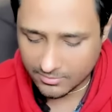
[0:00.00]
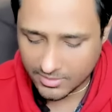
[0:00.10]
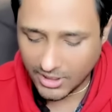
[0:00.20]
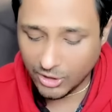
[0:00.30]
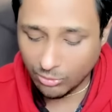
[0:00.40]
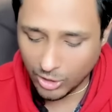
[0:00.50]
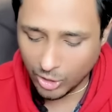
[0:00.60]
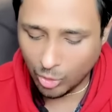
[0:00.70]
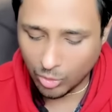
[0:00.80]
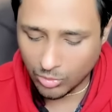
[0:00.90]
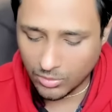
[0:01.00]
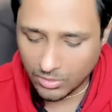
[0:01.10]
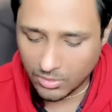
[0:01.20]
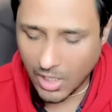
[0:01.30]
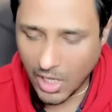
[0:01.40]
Then you will know
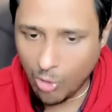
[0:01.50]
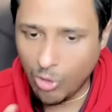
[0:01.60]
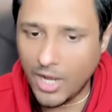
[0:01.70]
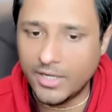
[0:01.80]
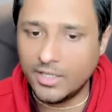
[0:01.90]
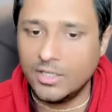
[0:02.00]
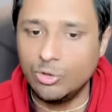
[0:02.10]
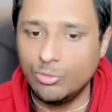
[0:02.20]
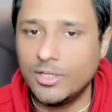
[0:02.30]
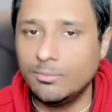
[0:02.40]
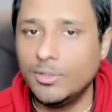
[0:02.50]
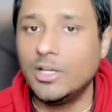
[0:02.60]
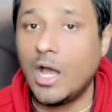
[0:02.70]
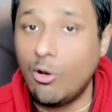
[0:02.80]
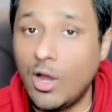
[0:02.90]
how ideal human being,
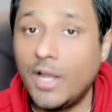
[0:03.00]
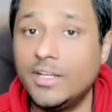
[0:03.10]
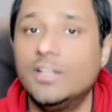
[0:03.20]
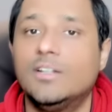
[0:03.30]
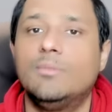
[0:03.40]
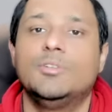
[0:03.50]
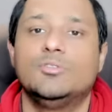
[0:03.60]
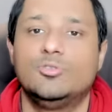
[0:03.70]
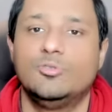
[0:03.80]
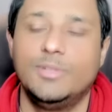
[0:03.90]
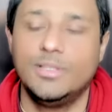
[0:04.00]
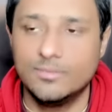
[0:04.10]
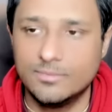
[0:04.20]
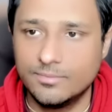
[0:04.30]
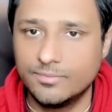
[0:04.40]
how ideal couple should be.
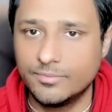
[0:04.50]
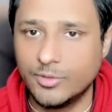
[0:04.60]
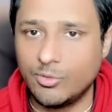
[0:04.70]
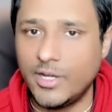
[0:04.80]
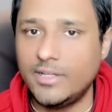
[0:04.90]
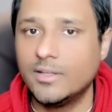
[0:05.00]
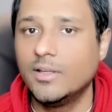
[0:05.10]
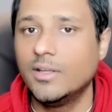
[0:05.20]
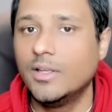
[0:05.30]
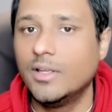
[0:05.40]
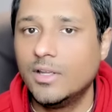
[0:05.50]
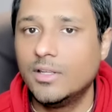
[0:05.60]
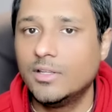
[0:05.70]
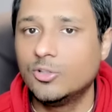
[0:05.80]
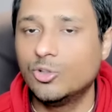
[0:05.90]
All right?
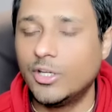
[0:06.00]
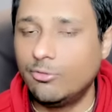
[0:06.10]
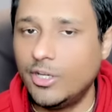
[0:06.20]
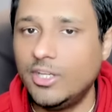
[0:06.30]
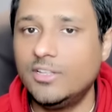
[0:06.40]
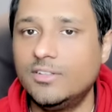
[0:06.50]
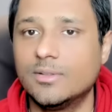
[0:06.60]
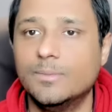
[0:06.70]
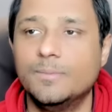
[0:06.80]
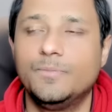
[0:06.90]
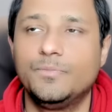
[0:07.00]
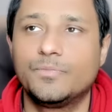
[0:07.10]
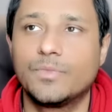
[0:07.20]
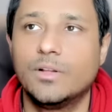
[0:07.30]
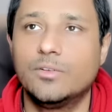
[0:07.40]
So Aquarius,
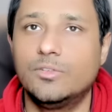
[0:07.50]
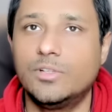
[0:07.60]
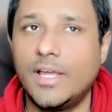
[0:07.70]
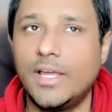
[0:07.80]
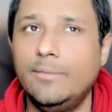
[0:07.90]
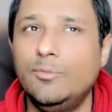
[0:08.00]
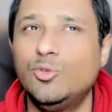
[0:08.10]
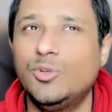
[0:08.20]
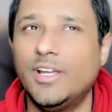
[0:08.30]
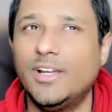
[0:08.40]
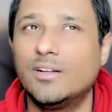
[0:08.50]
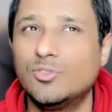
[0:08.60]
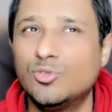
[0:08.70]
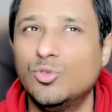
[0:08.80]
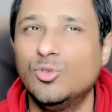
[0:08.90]
time to take
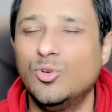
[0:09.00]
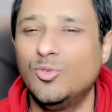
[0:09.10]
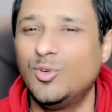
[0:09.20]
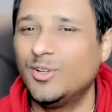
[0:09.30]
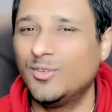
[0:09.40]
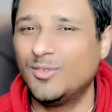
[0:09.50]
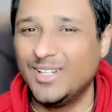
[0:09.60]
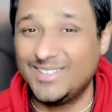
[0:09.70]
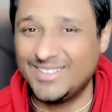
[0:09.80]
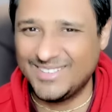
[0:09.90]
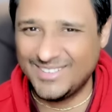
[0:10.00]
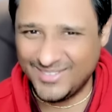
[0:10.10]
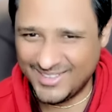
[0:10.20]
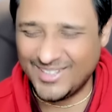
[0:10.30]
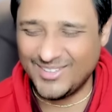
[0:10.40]
control over your
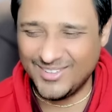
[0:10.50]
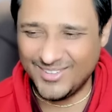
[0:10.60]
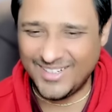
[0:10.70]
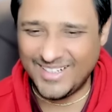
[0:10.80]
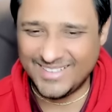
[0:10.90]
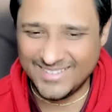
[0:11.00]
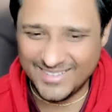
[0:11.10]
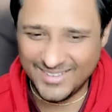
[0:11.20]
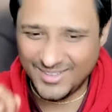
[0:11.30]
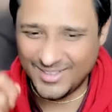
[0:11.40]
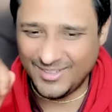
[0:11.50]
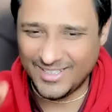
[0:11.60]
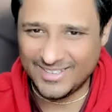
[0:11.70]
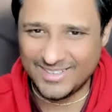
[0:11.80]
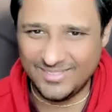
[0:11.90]
relationships now, right? All the
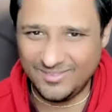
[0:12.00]
best.